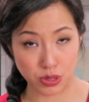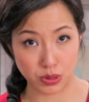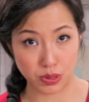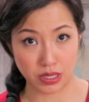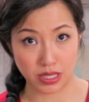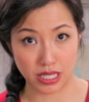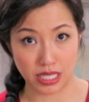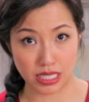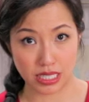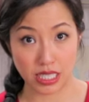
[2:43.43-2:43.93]
use
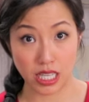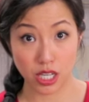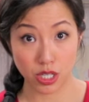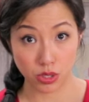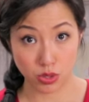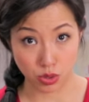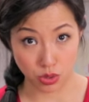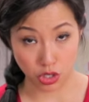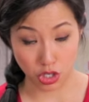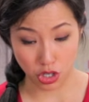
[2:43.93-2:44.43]
this
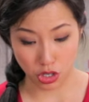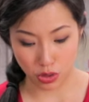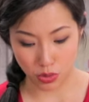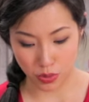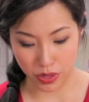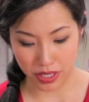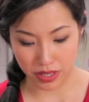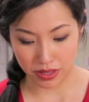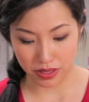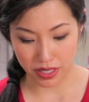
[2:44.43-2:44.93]
to cook
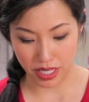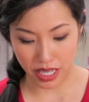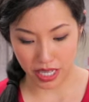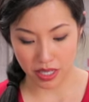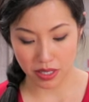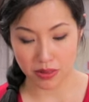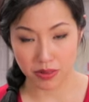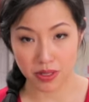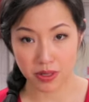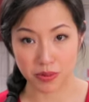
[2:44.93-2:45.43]
with,
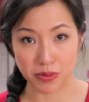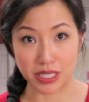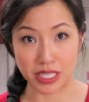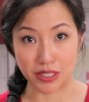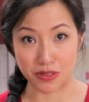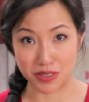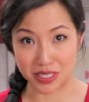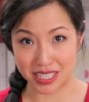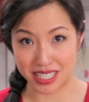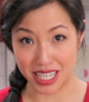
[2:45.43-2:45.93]
okay? I'm gonna
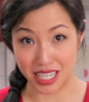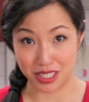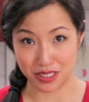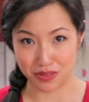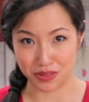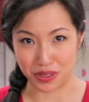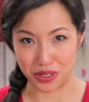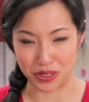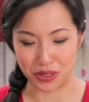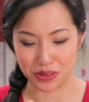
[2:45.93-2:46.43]
give it a
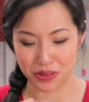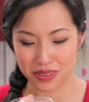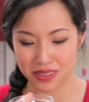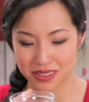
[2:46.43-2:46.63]
taste for you.